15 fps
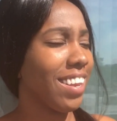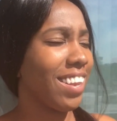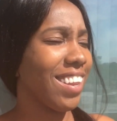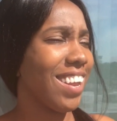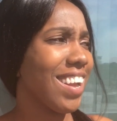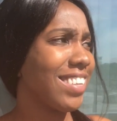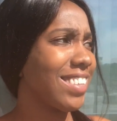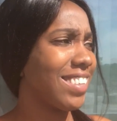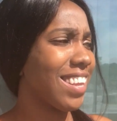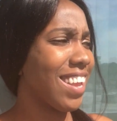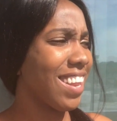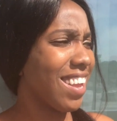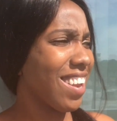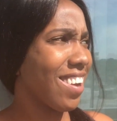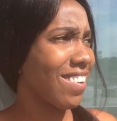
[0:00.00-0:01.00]
Did I
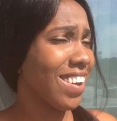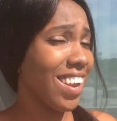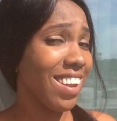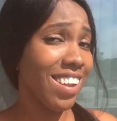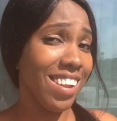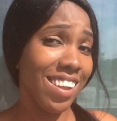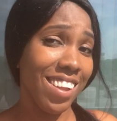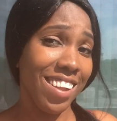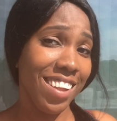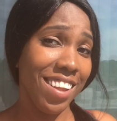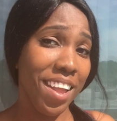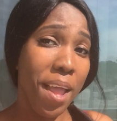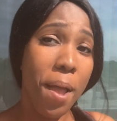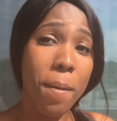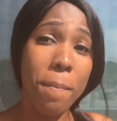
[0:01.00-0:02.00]
say that already?
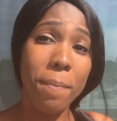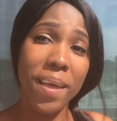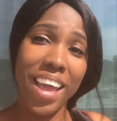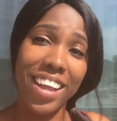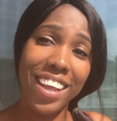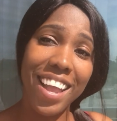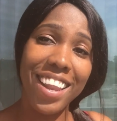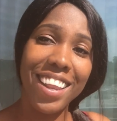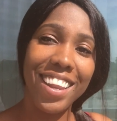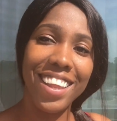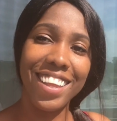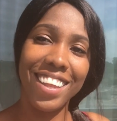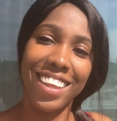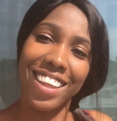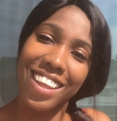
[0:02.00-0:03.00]
Back at it
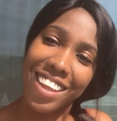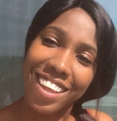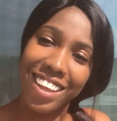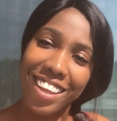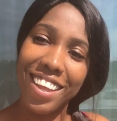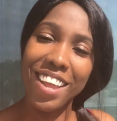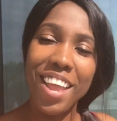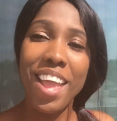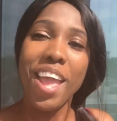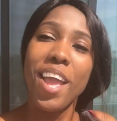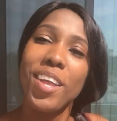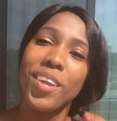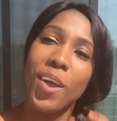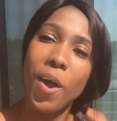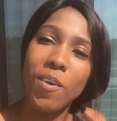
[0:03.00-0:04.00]
again.
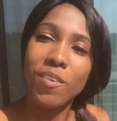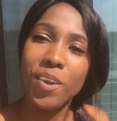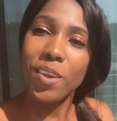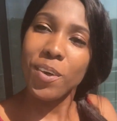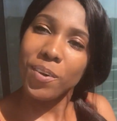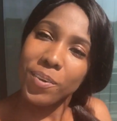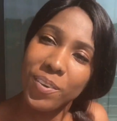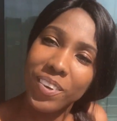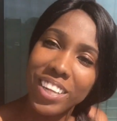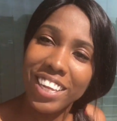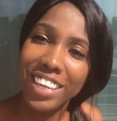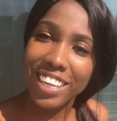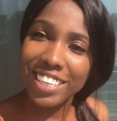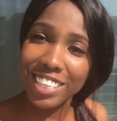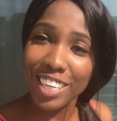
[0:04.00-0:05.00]
Y'all already know who it
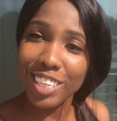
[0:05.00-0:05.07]
is.